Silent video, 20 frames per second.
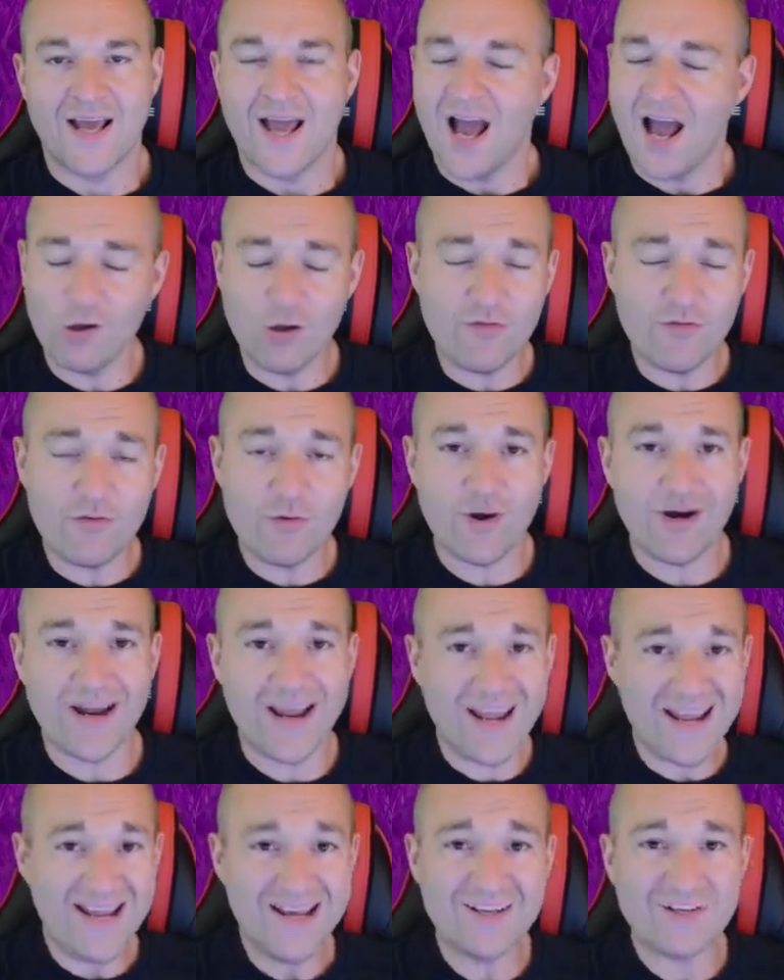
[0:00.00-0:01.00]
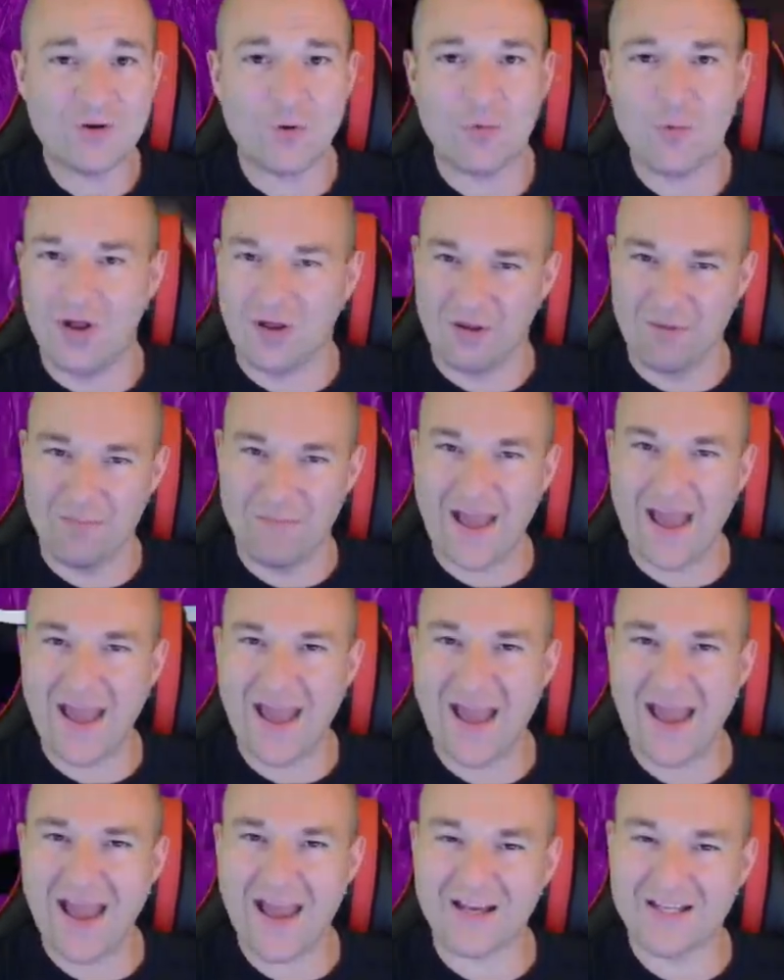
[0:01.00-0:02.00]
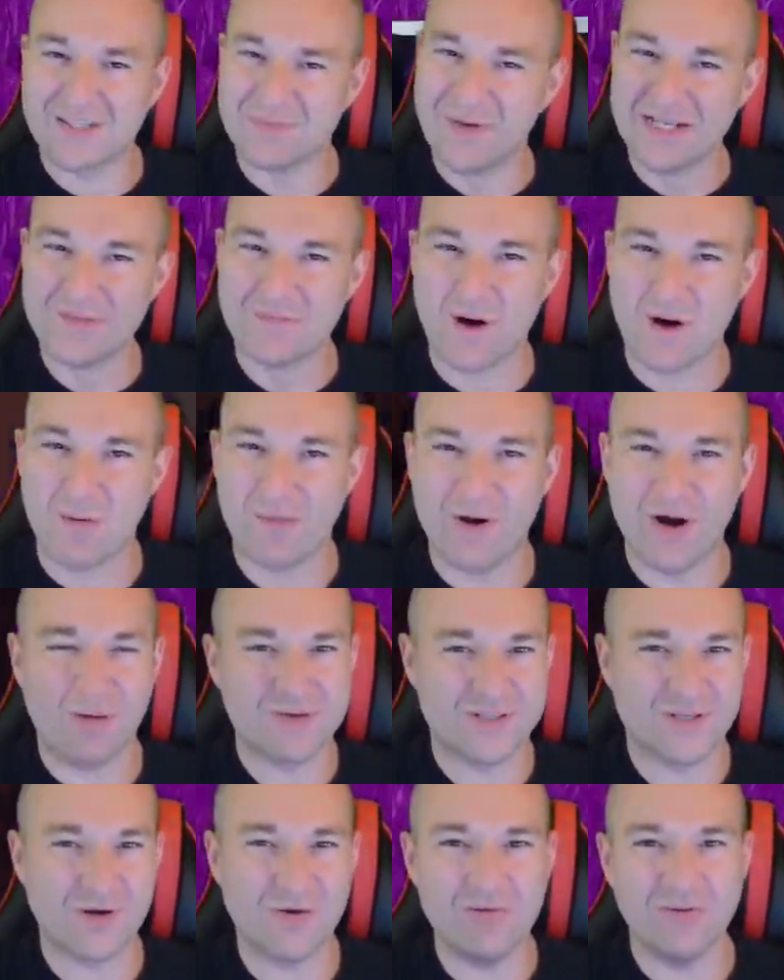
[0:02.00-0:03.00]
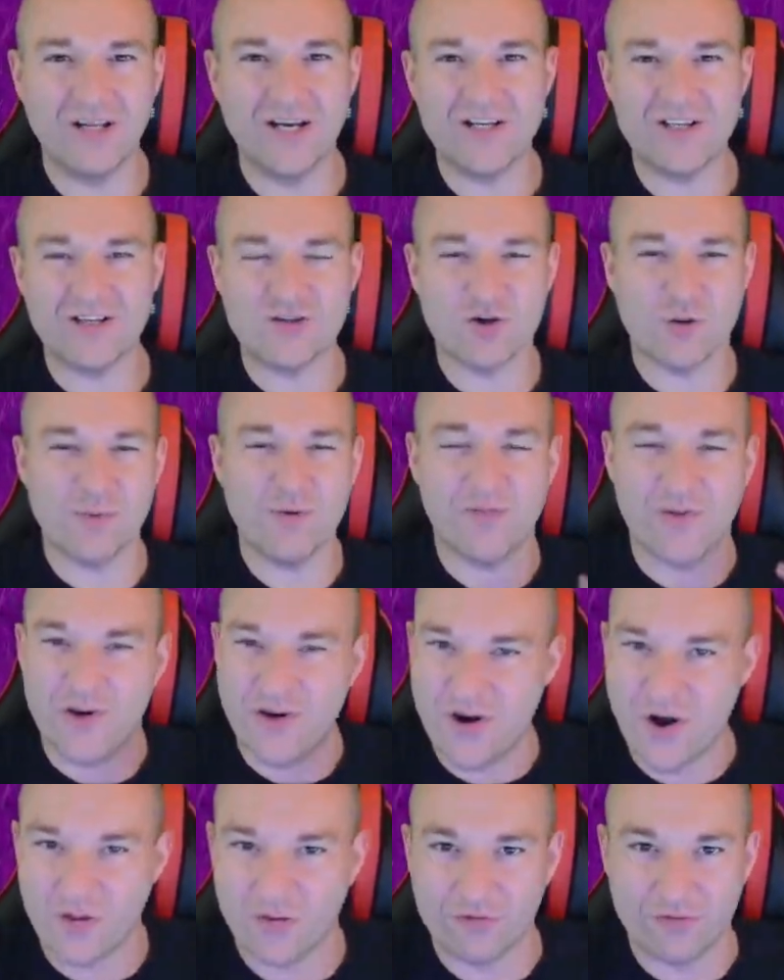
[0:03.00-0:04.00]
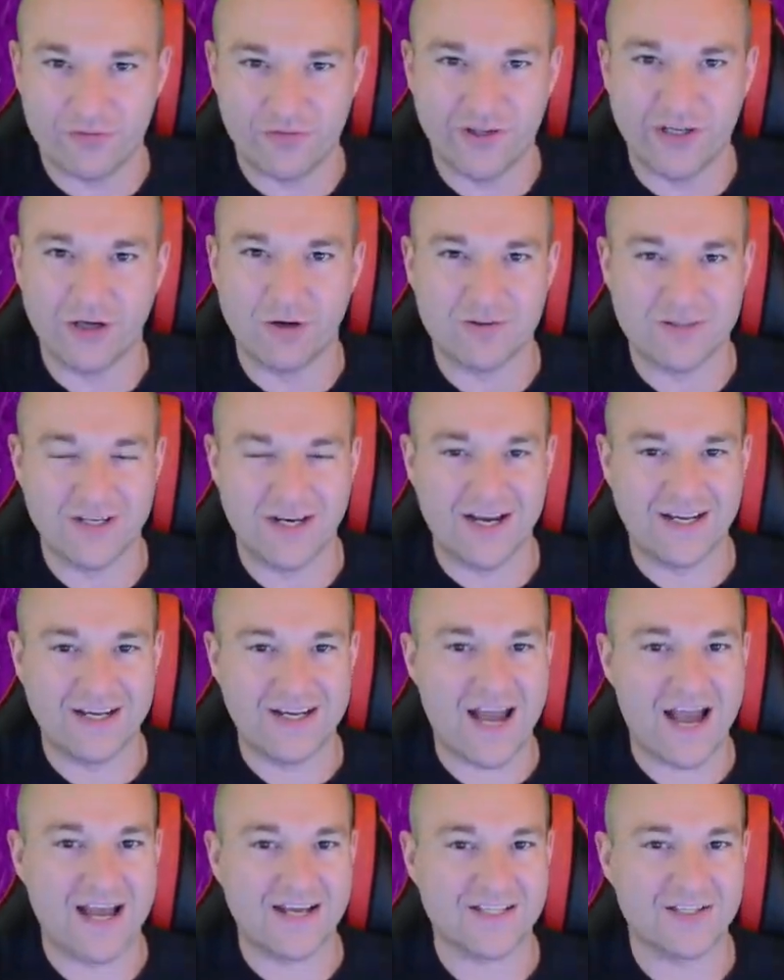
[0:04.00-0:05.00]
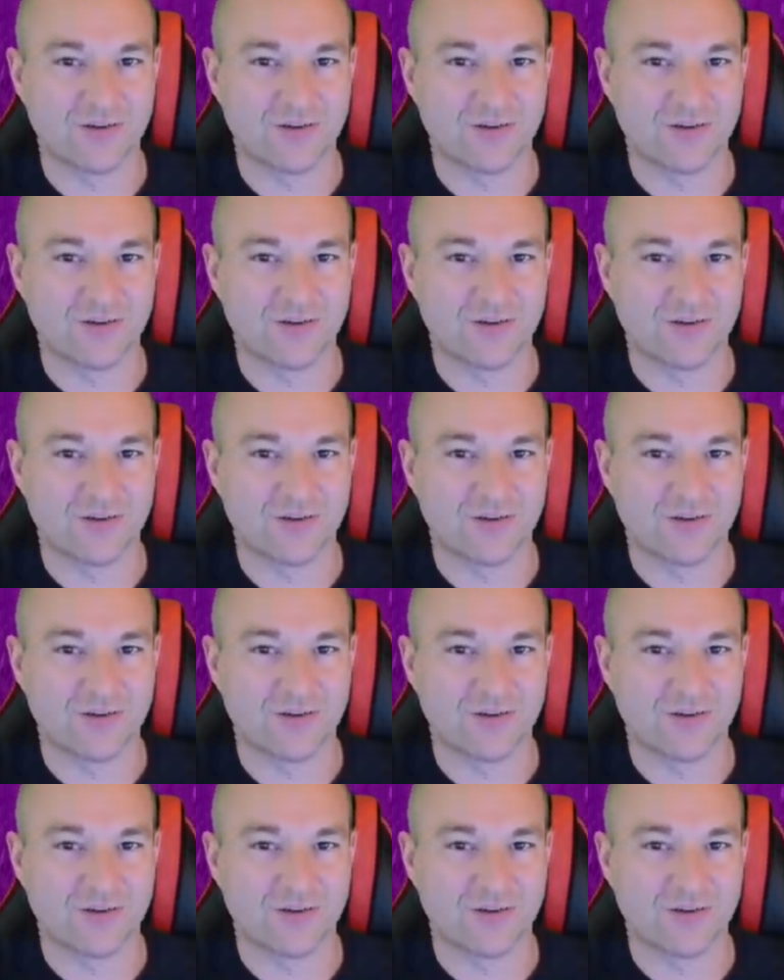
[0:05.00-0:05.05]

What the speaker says: Hello everyone and welcome back. It's Meatdept here. I'm so glad you could join me for another video today, guys.